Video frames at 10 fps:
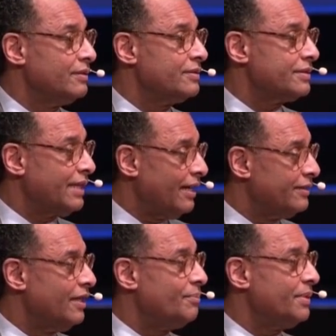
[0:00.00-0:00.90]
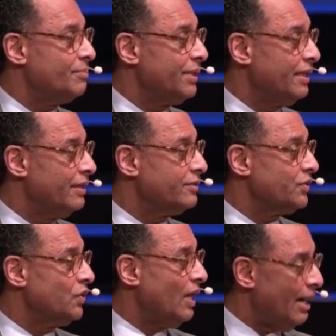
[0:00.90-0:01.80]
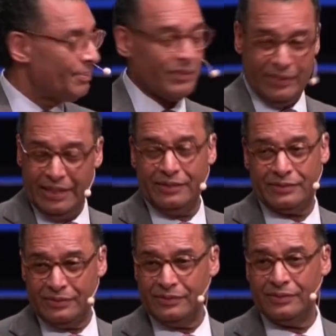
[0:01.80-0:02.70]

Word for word: Stand up and begin to operate